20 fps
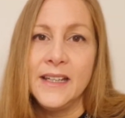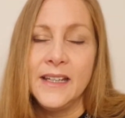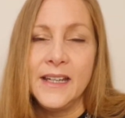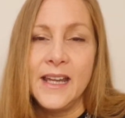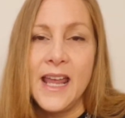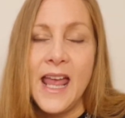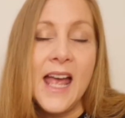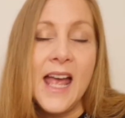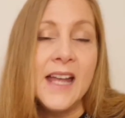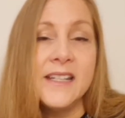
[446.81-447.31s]

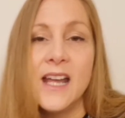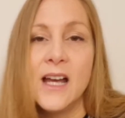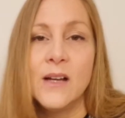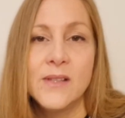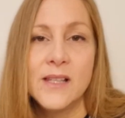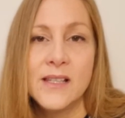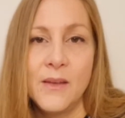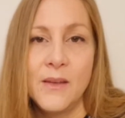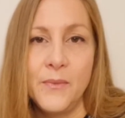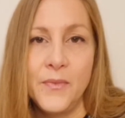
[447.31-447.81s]
hand
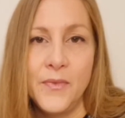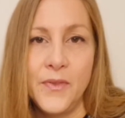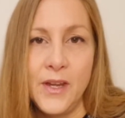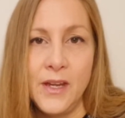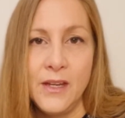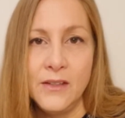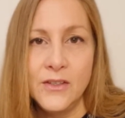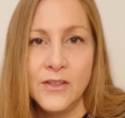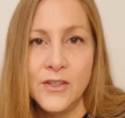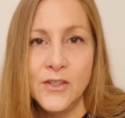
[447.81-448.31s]
out
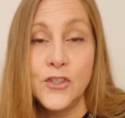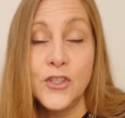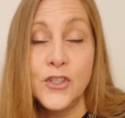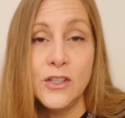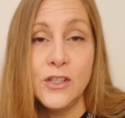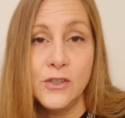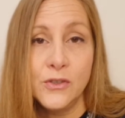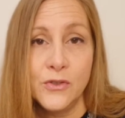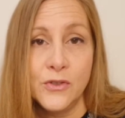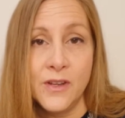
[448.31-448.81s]
something to
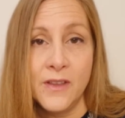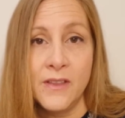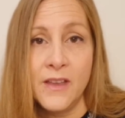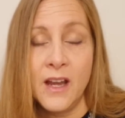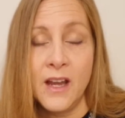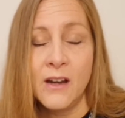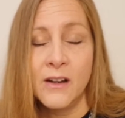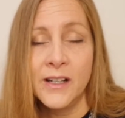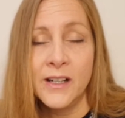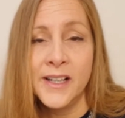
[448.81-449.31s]
children
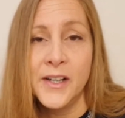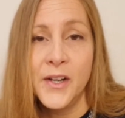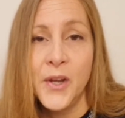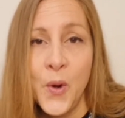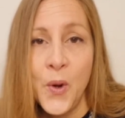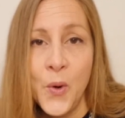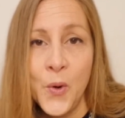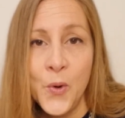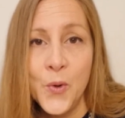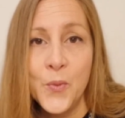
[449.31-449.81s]
that are at
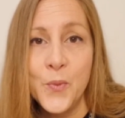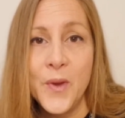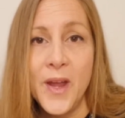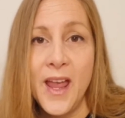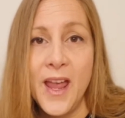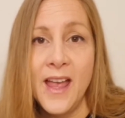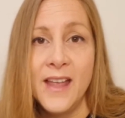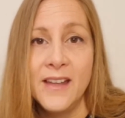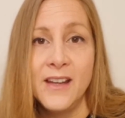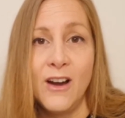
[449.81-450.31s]
home
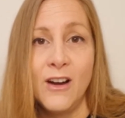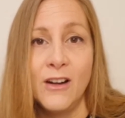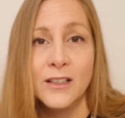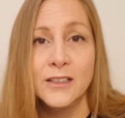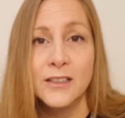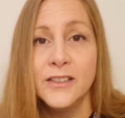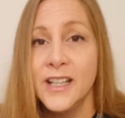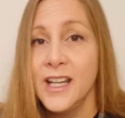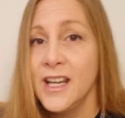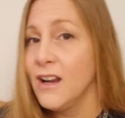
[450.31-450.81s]
and are
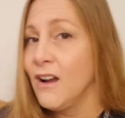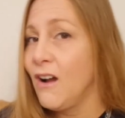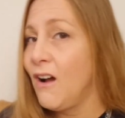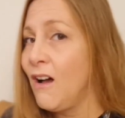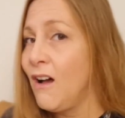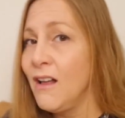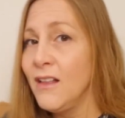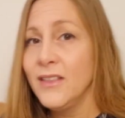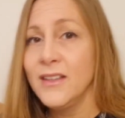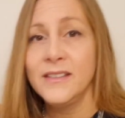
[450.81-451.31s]
looking
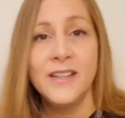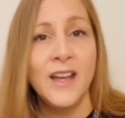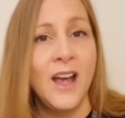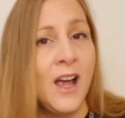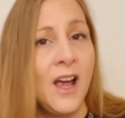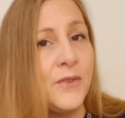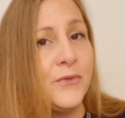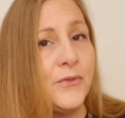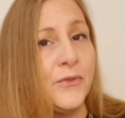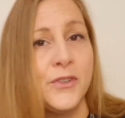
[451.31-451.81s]
all the
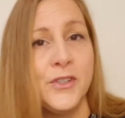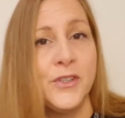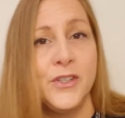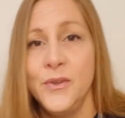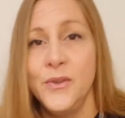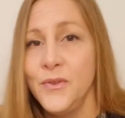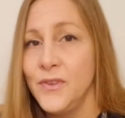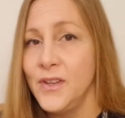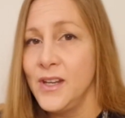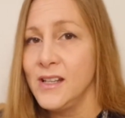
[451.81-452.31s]
time for
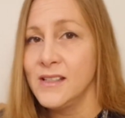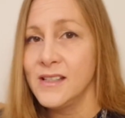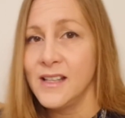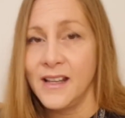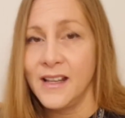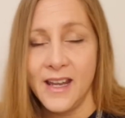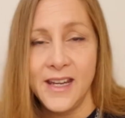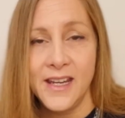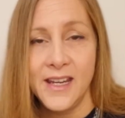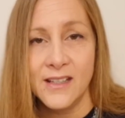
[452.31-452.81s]
new things
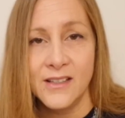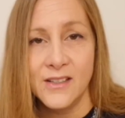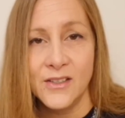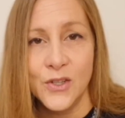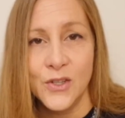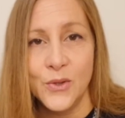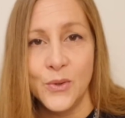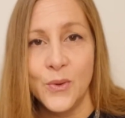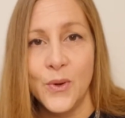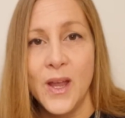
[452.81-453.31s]
that they can
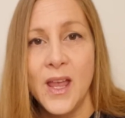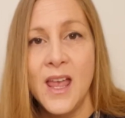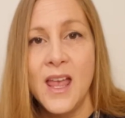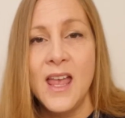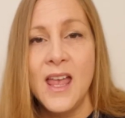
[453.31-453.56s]
do.